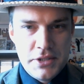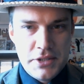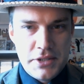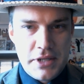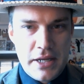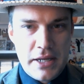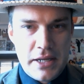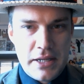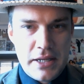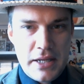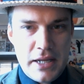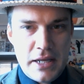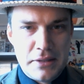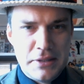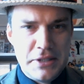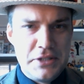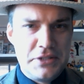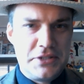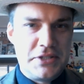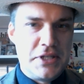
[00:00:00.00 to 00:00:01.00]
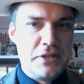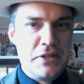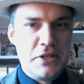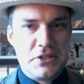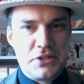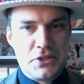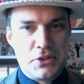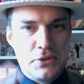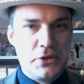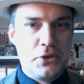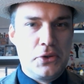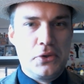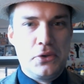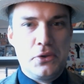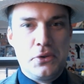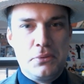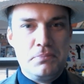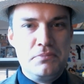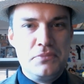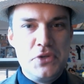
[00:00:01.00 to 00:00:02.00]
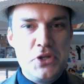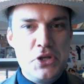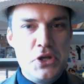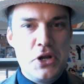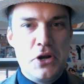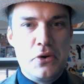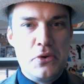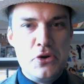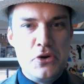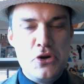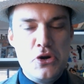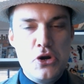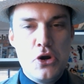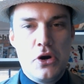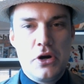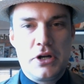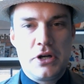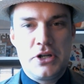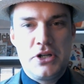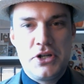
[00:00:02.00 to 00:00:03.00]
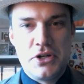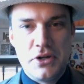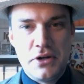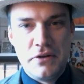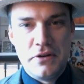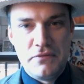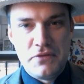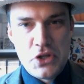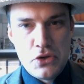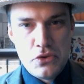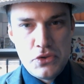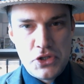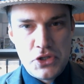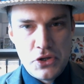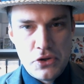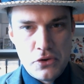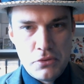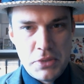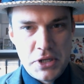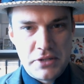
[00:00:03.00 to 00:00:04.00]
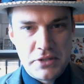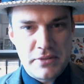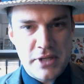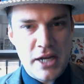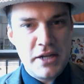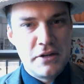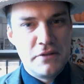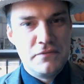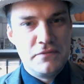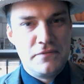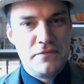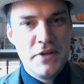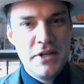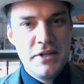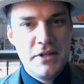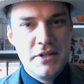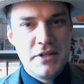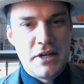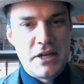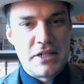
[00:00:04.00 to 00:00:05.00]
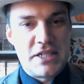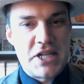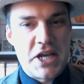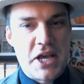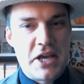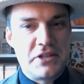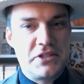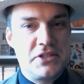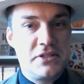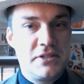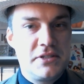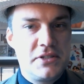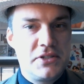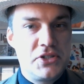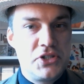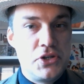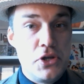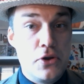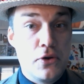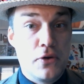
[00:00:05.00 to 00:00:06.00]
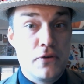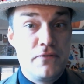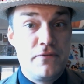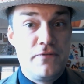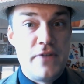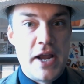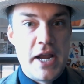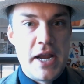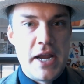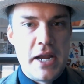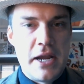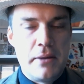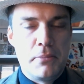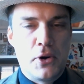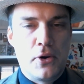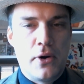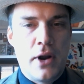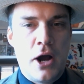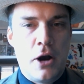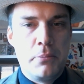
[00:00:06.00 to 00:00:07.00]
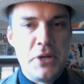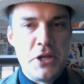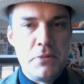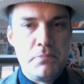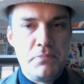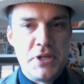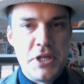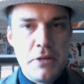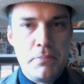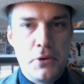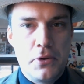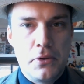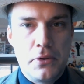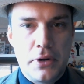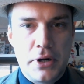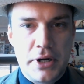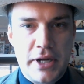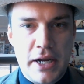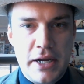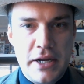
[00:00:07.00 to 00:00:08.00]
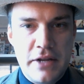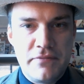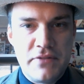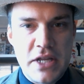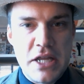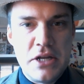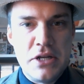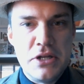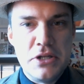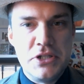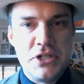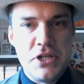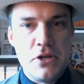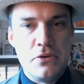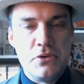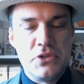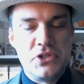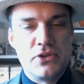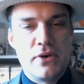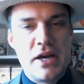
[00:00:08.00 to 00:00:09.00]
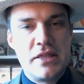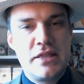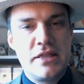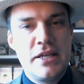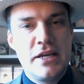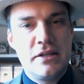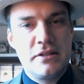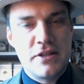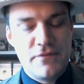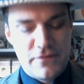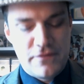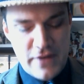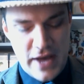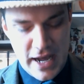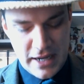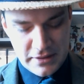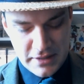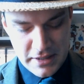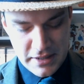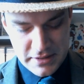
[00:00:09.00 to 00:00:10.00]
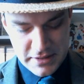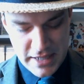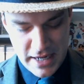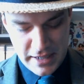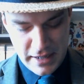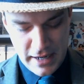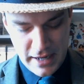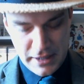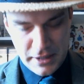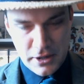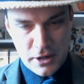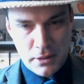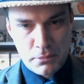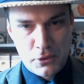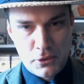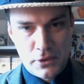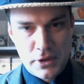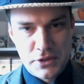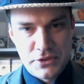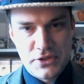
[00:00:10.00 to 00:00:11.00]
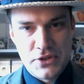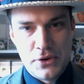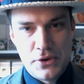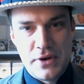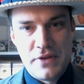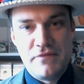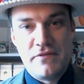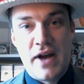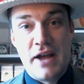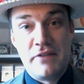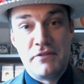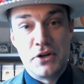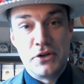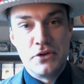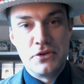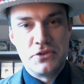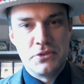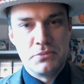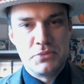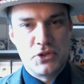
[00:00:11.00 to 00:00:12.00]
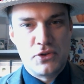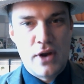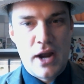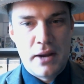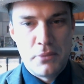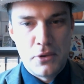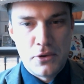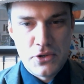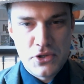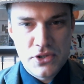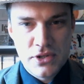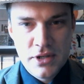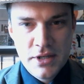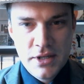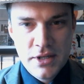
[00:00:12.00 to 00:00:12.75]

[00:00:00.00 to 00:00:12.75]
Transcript: at least in this little, you know, nook of YouTube, it kind of attests to your fame or how many people are kind of into you. So I think the fact that Dead Guy Cardboard has 3,500 subscribers